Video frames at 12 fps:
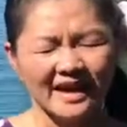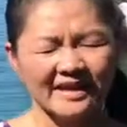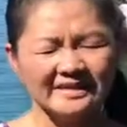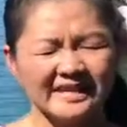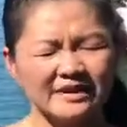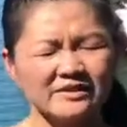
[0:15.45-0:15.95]

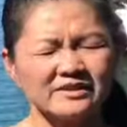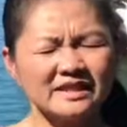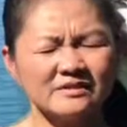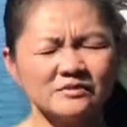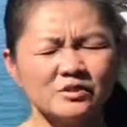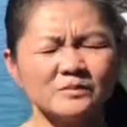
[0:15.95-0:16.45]
And telling
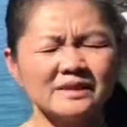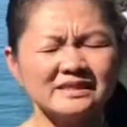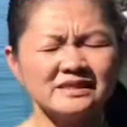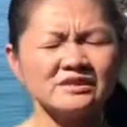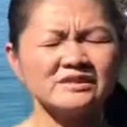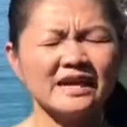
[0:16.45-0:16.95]
yourself, your
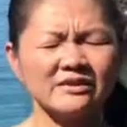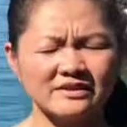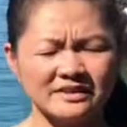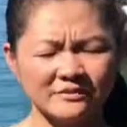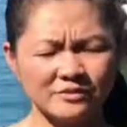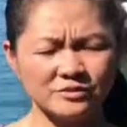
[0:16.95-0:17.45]
ability to tell
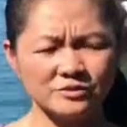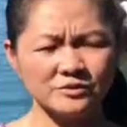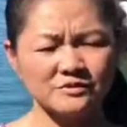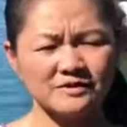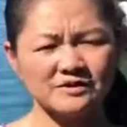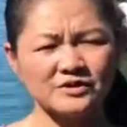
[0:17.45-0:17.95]
yourself the
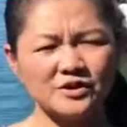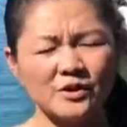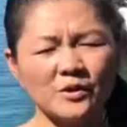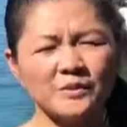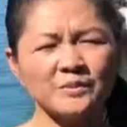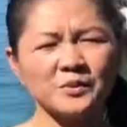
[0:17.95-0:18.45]
truth is
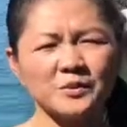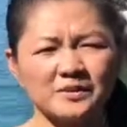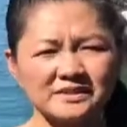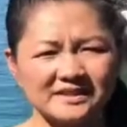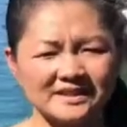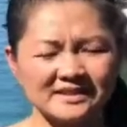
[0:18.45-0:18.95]
so
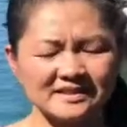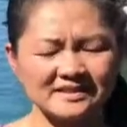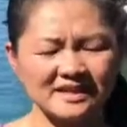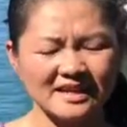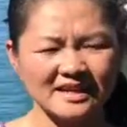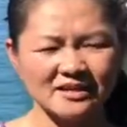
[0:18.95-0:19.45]
important
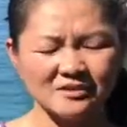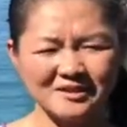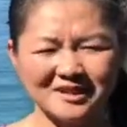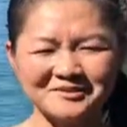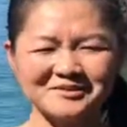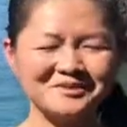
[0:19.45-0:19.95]

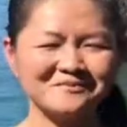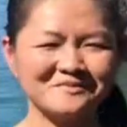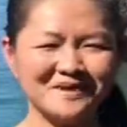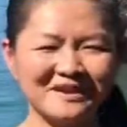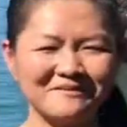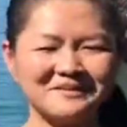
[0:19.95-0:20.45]

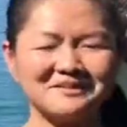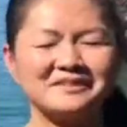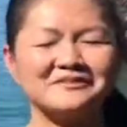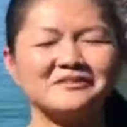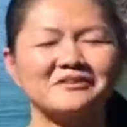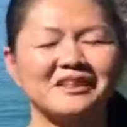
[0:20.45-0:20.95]
to
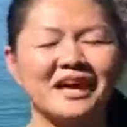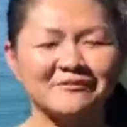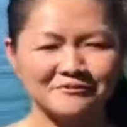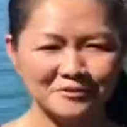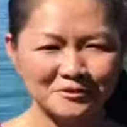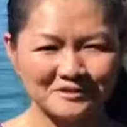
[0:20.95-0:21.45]
live your
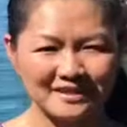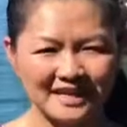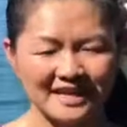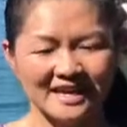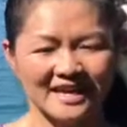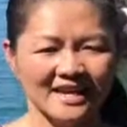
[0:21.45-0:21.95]
life
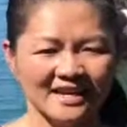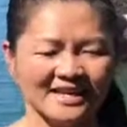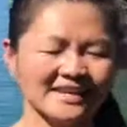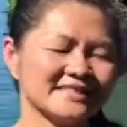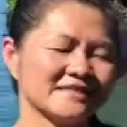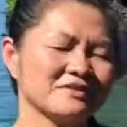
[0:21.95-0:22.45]
fully.
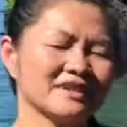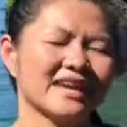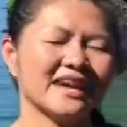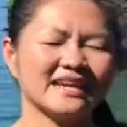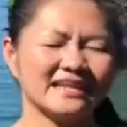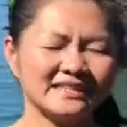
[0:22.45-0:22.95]
Because if you
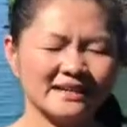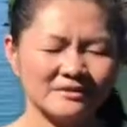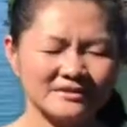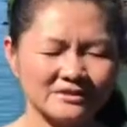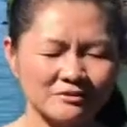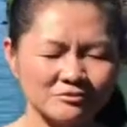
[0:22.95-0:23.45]
cannot tell
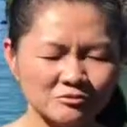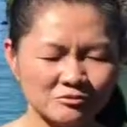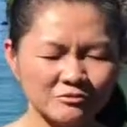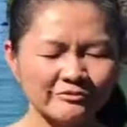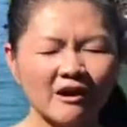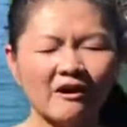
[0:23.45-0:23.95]
yourself the
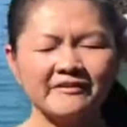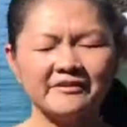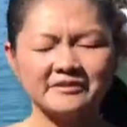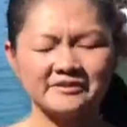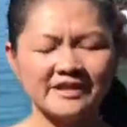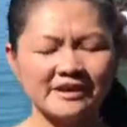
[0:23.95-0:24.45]
truth, honor
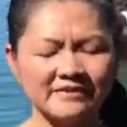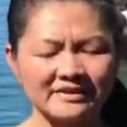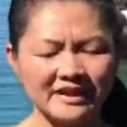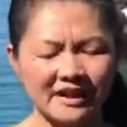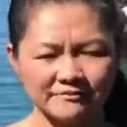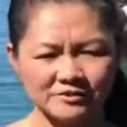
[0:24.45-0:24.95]
yourself
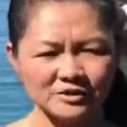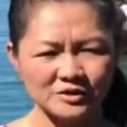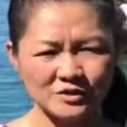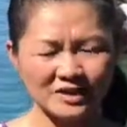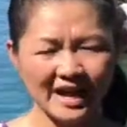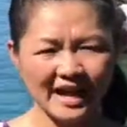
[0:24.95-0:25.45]
enough to
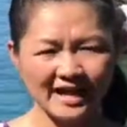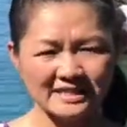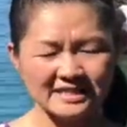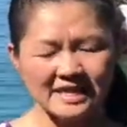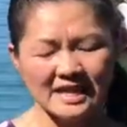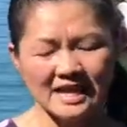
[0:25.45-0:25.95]
do that,